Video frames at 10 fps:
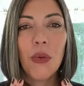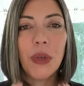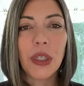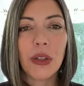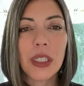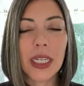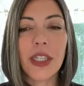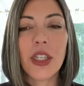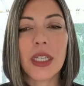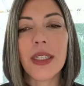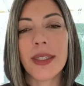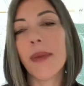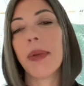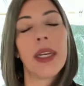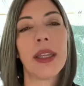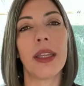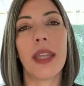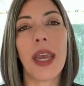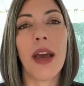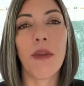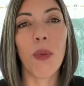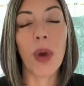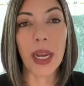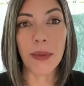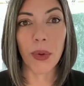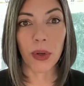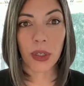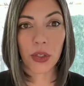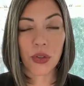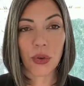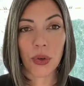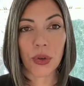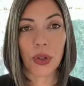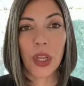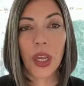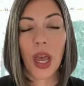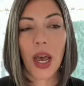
when you're teaching somebody that they have way more control